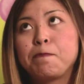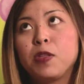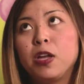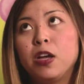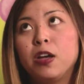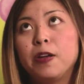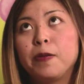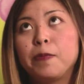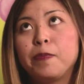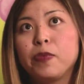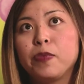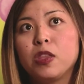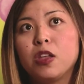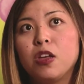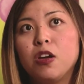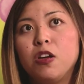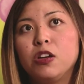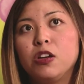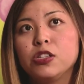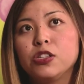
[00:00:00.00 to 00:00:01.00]
Um,
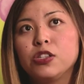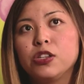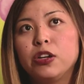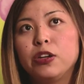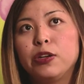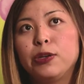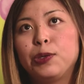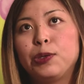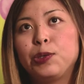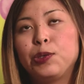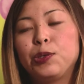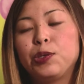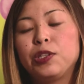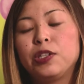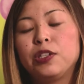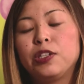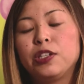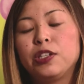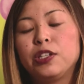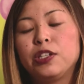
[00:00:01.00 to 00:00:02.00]
also,
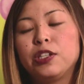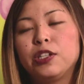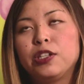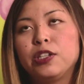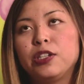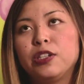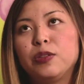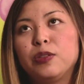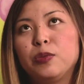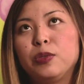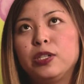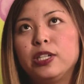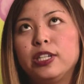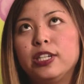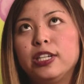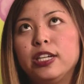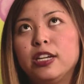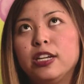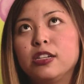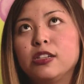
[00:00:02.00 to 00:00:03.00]
what
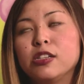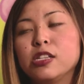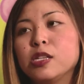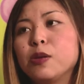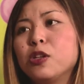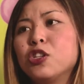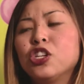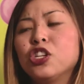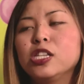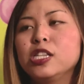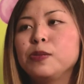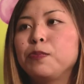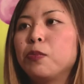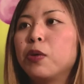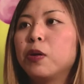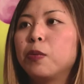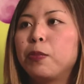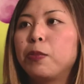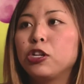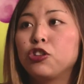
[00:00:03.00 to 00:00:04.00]
else? Just
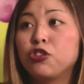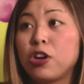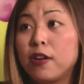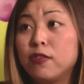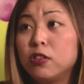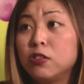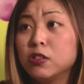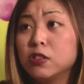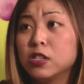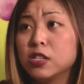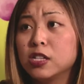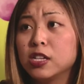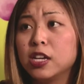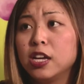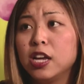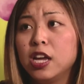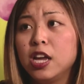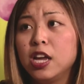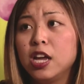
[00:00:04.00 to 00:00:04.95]
my travels, mm